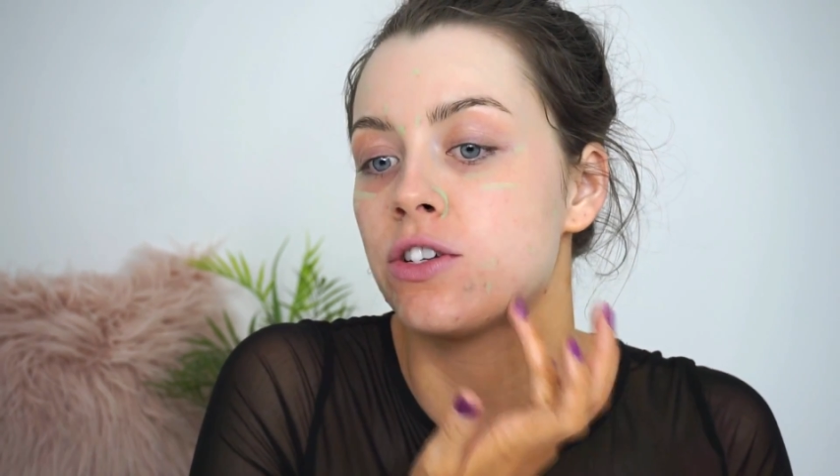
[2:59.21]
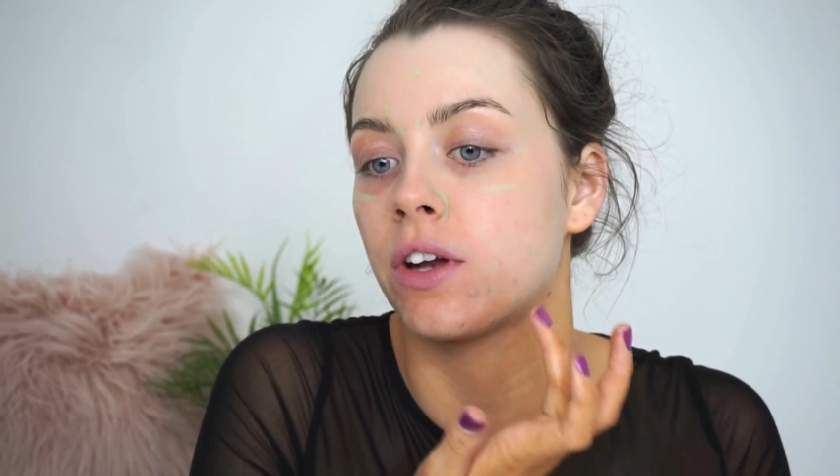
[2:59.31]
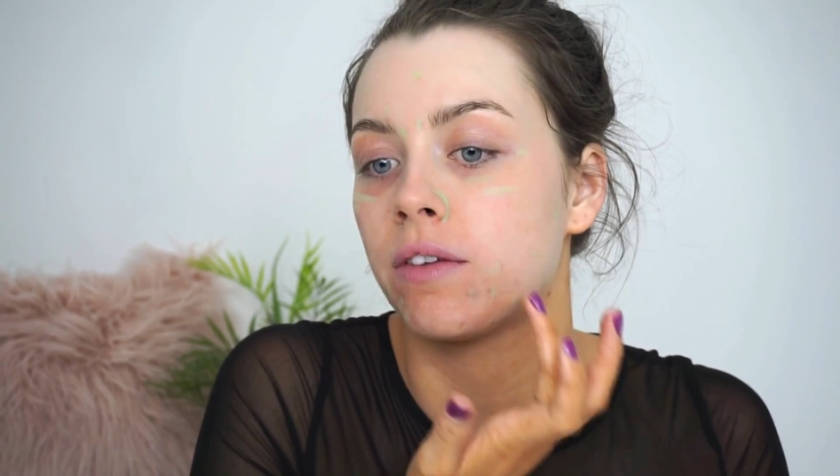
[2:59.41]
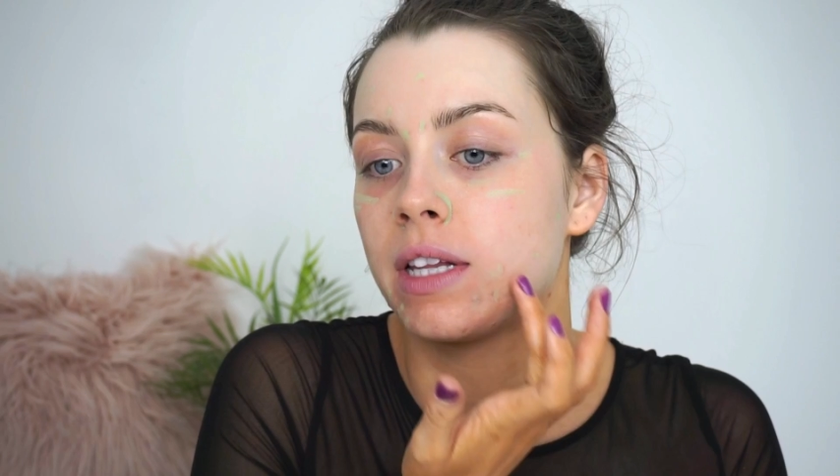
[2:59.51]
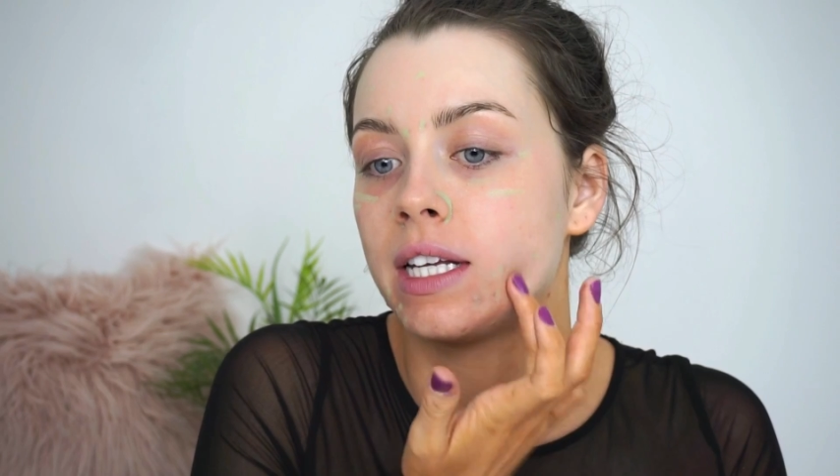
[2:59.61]
You
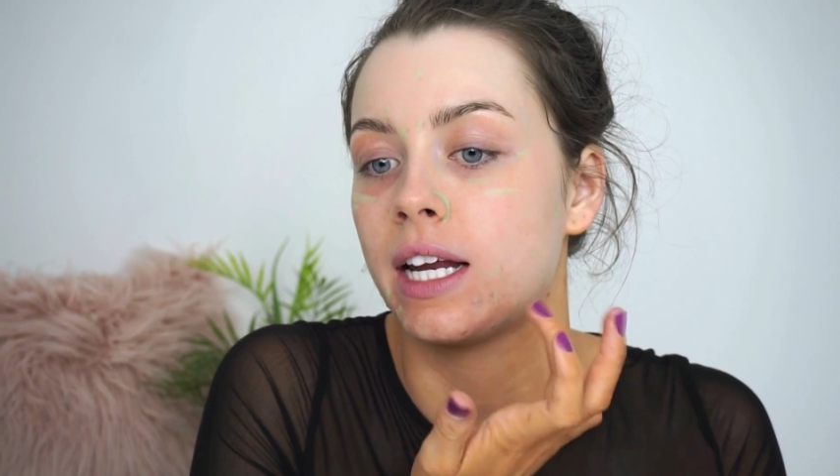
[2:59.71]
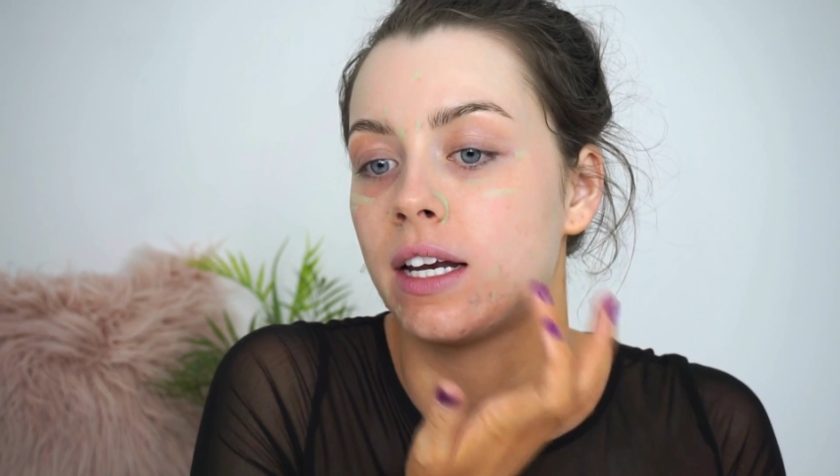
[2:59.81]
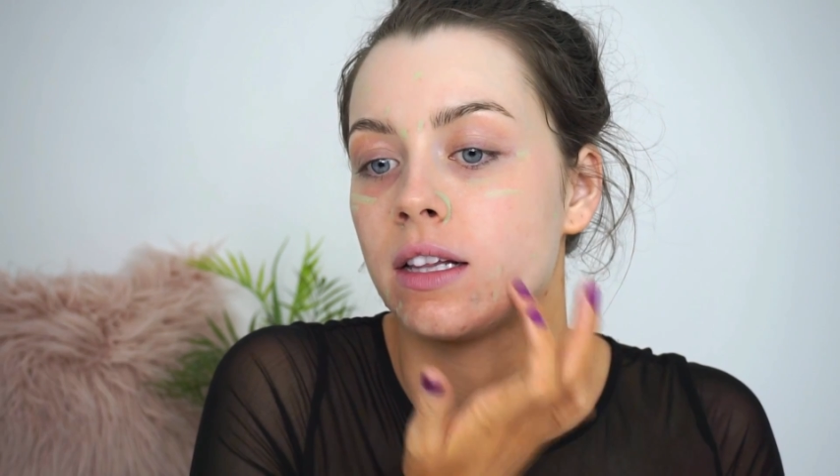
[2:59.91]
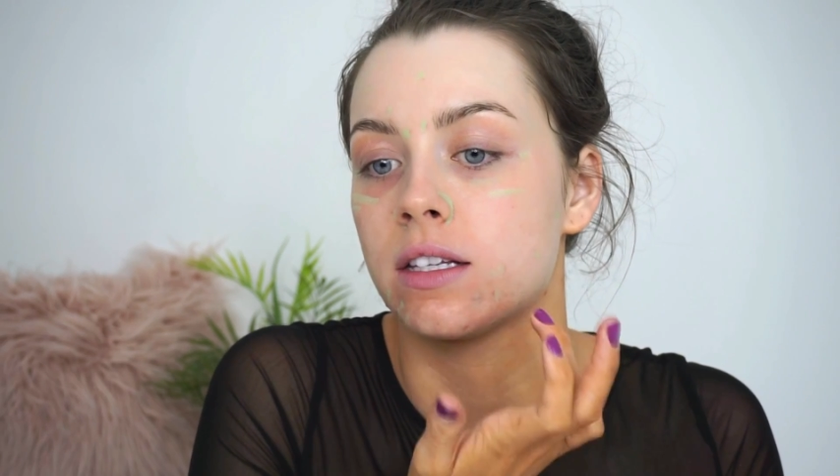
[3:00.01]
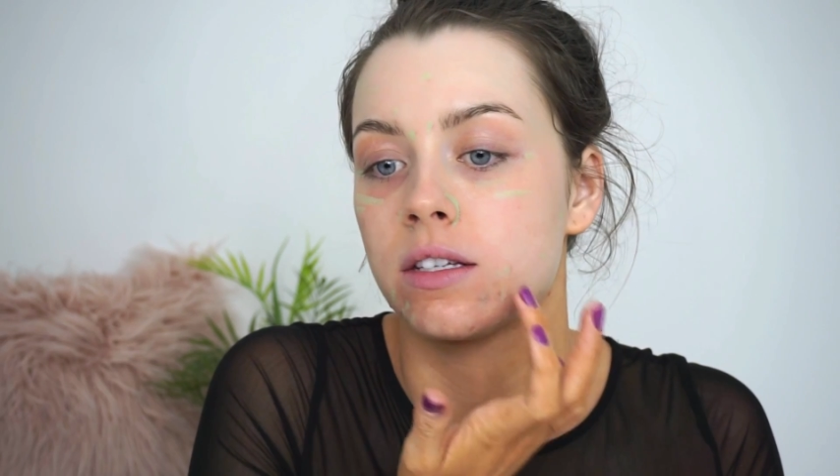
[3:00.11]
don't really need
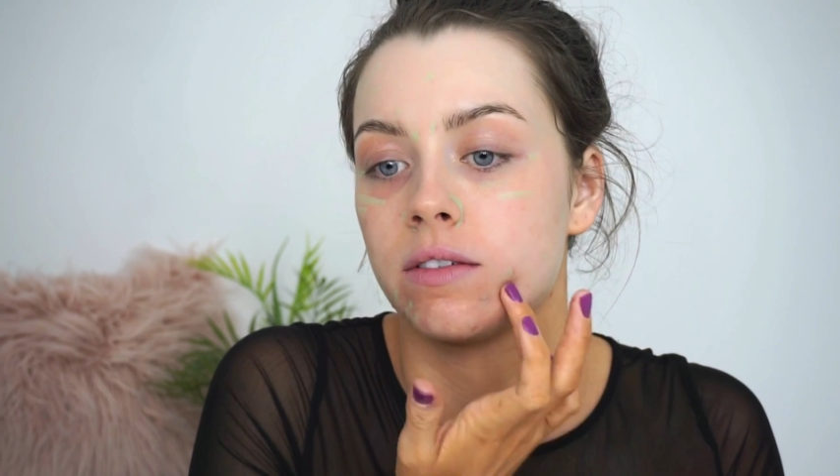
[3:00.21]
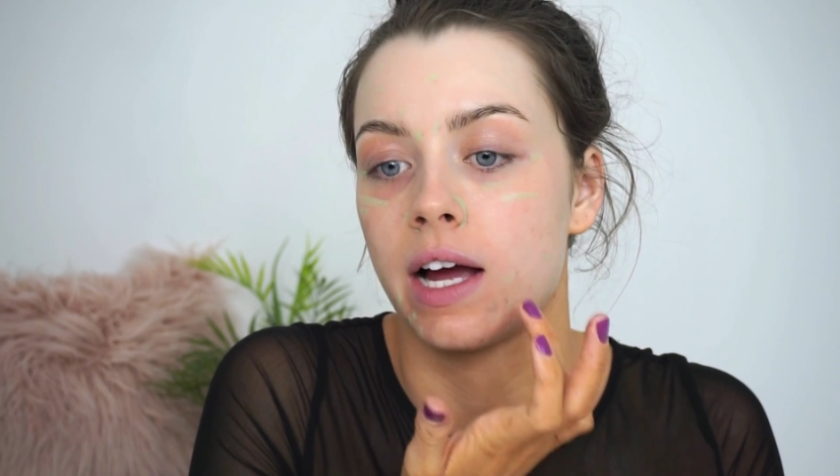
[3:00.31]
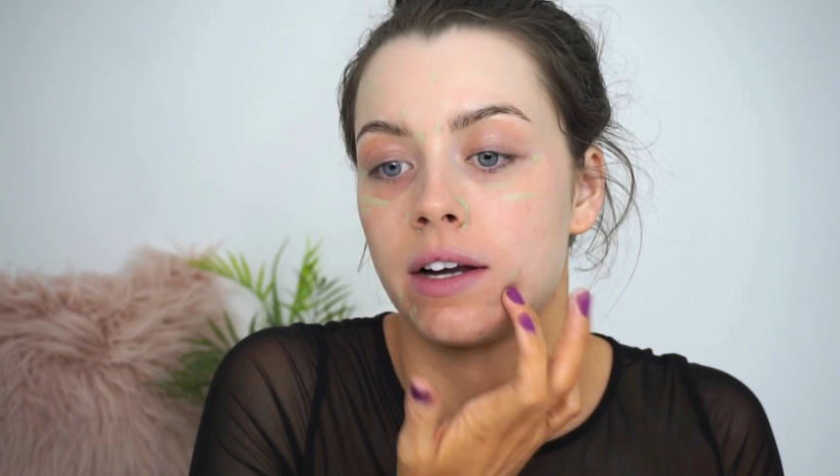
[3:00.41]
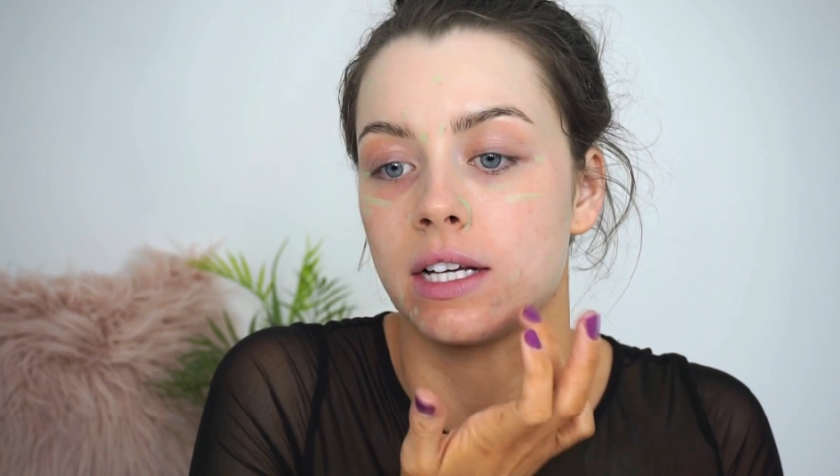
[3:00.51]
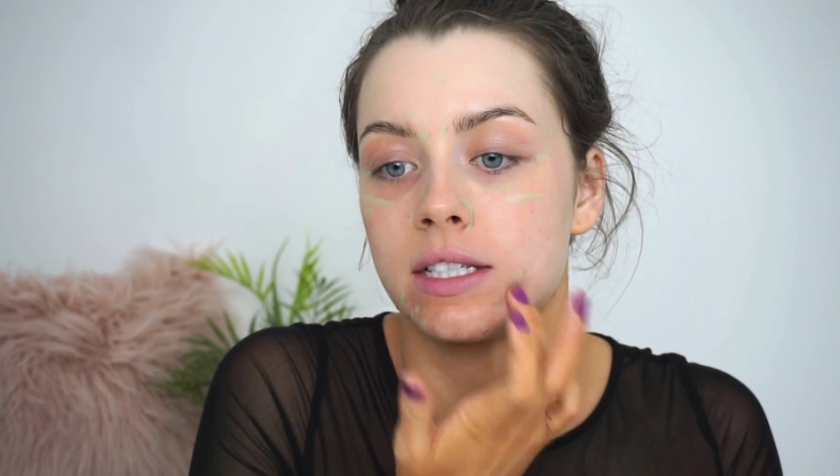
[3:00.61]
it in the
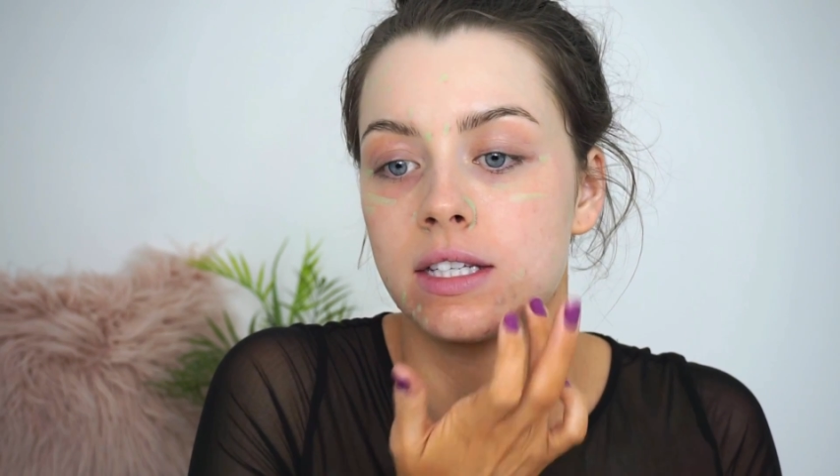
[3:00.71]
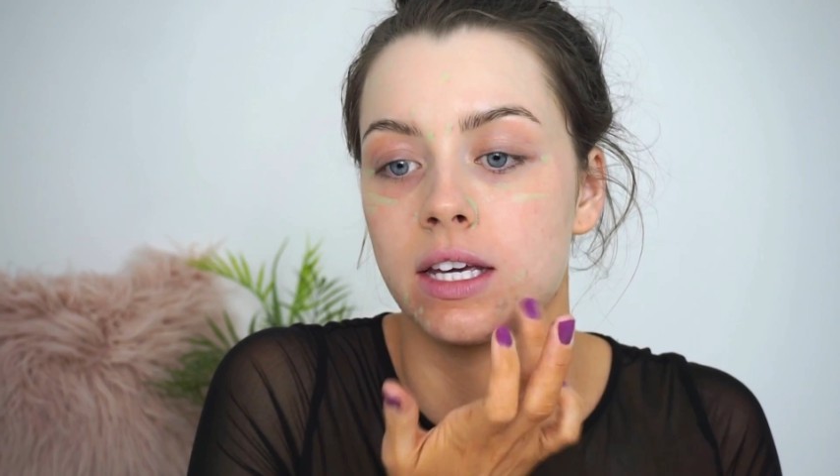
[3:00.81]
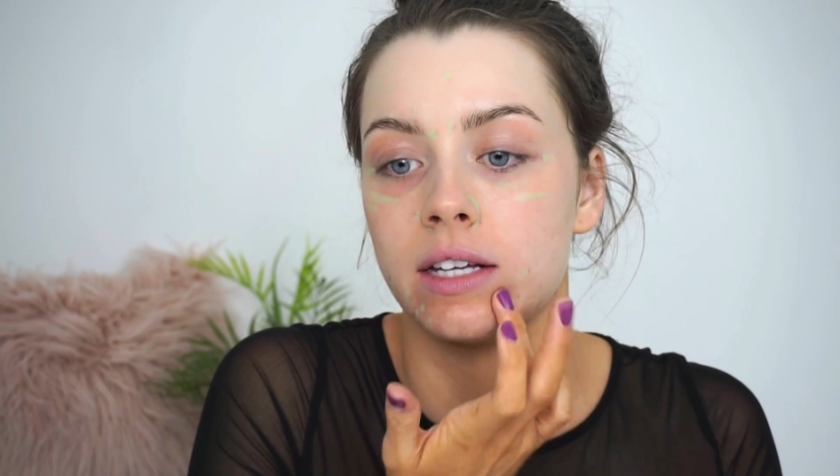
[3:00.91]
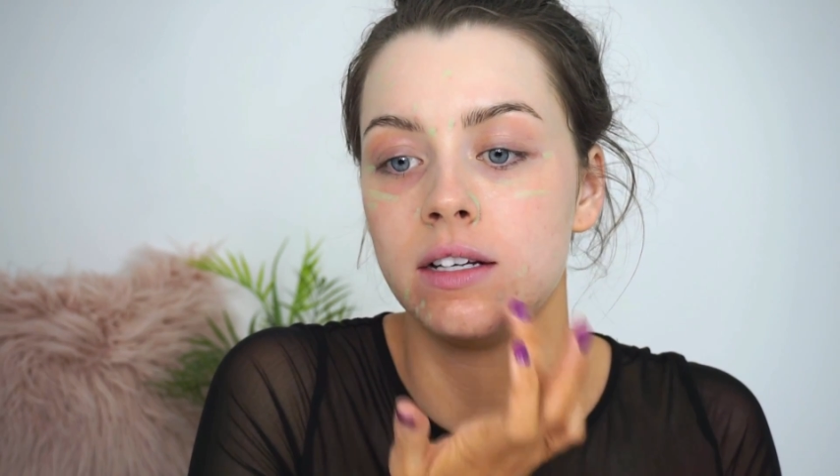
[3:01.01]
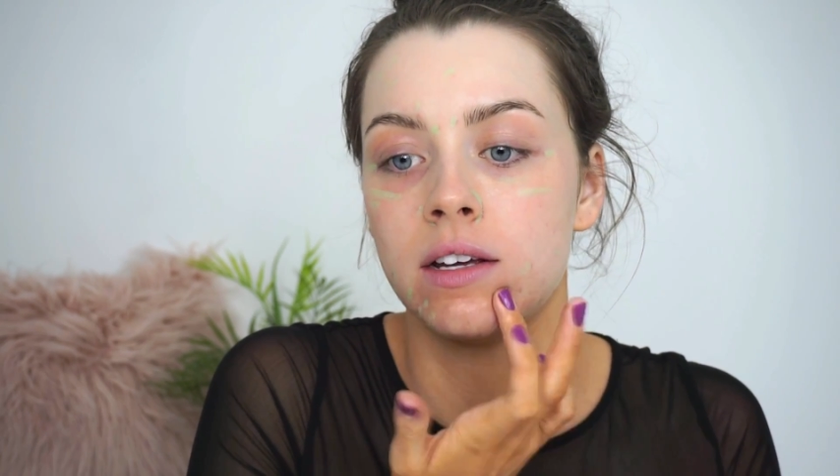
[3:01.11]
surrounding
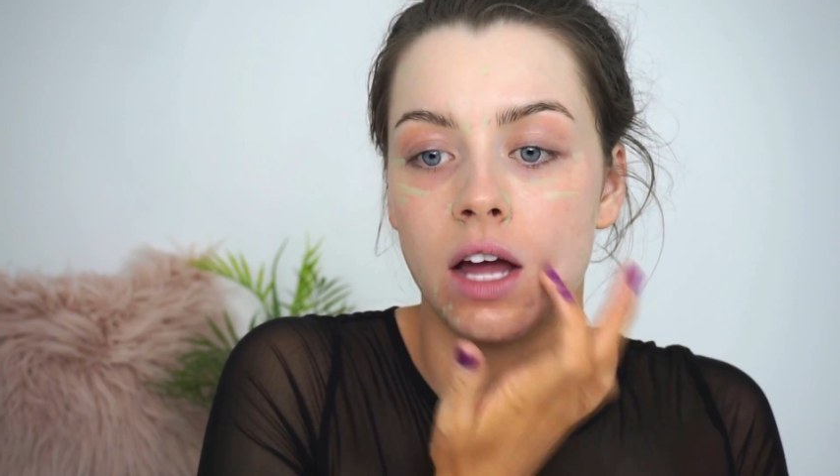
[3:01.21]
skin,